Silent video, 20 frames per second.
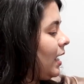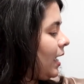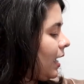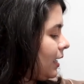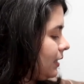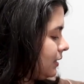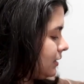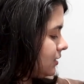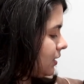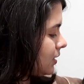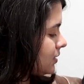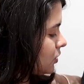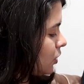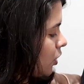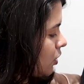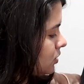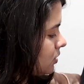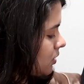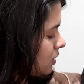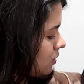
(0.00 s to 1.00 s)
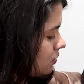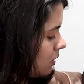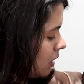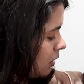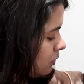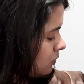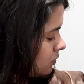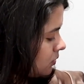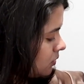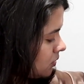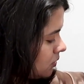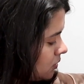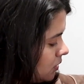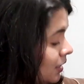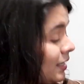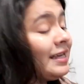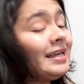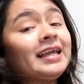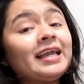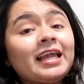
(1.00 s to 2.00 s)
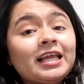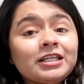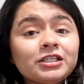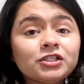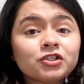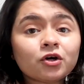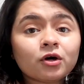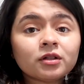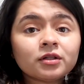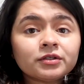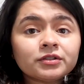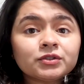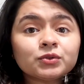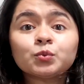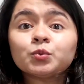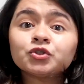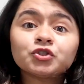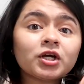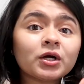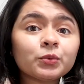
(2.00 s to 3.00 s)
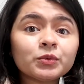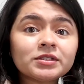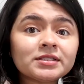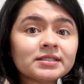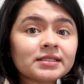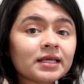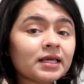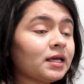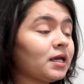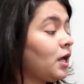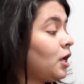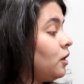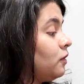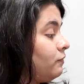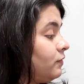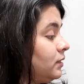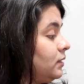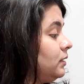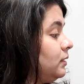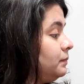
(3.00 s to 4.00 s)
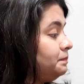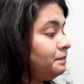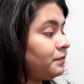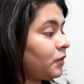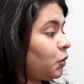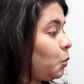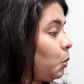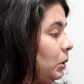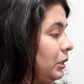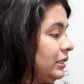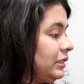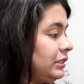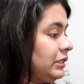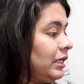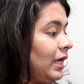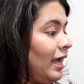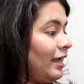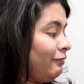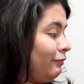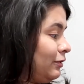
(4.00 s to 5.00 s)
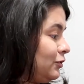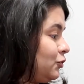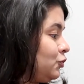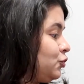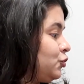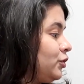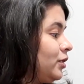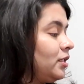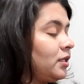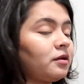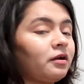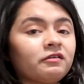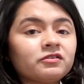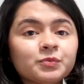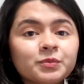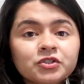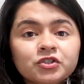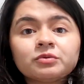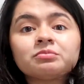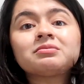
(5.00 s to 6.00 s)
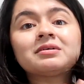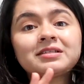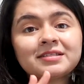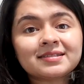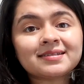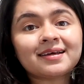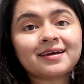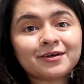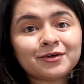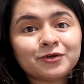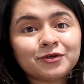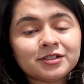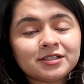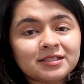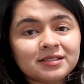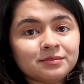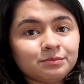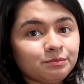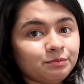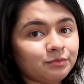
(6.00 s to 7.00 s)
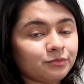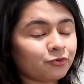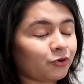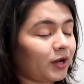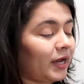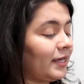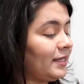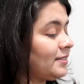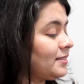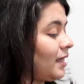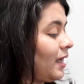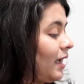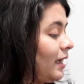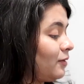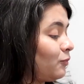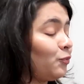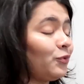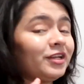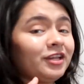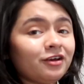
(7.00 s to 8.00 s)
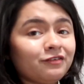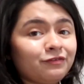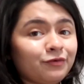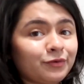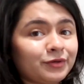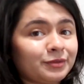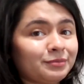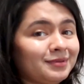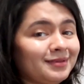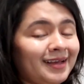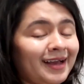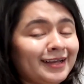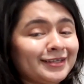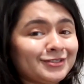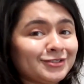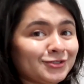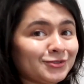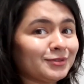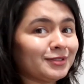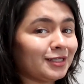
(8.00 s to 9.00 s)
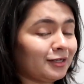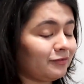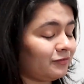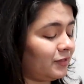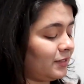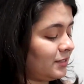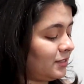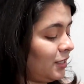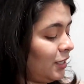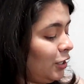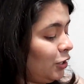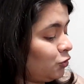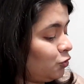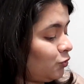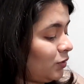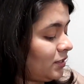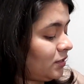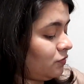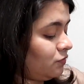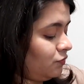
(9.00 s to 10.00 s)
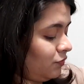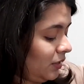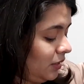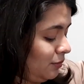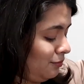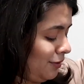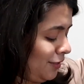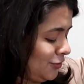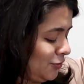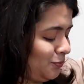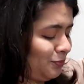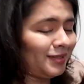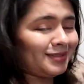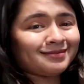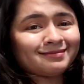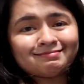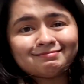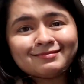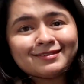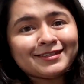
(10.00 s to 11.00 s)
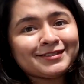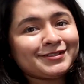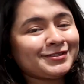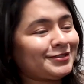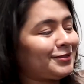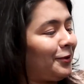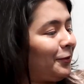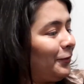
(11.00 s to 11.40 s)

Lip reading: and it does cost around $80, which I would say for the quality and the stitching and craftsmanship, it's a good price and very affordable. I do love this dress very much, but this is the